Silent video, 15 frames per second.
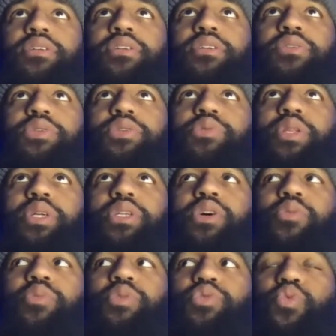was really
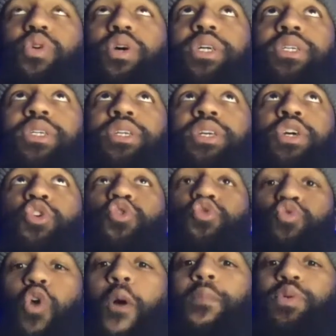dope was one
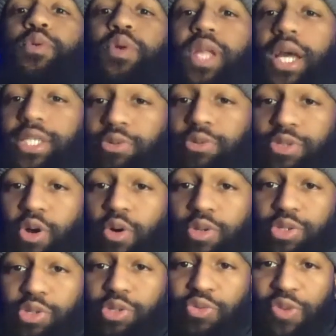Roman realized he was going
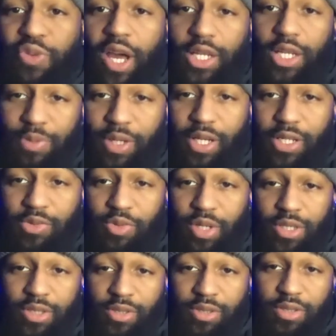too fast because
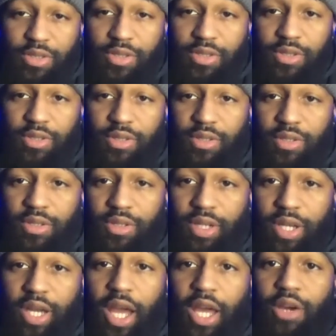when
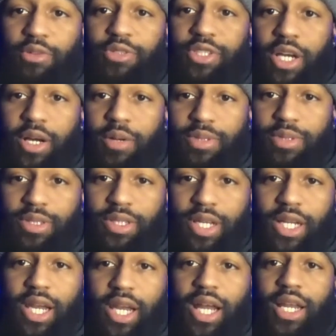KO jumped and
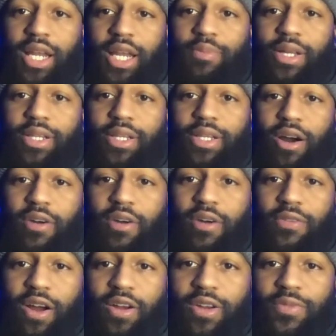got hit by the golf
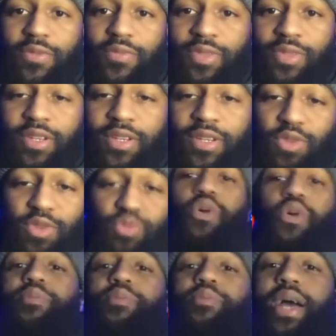cart,
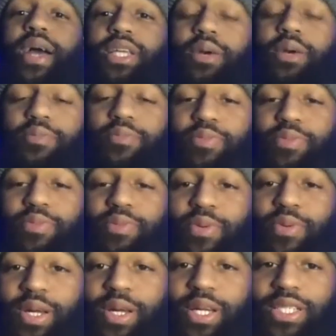Roman backed up
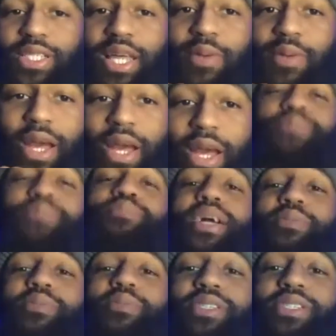because uh, of impact. He backed
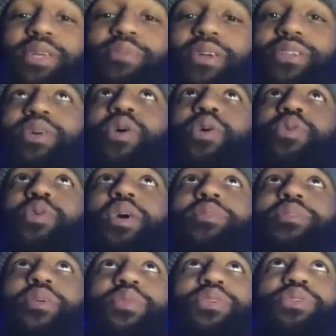up because of impact. Oh, I,
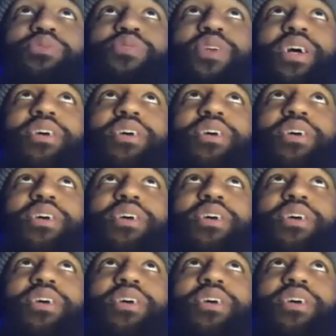I went too fast.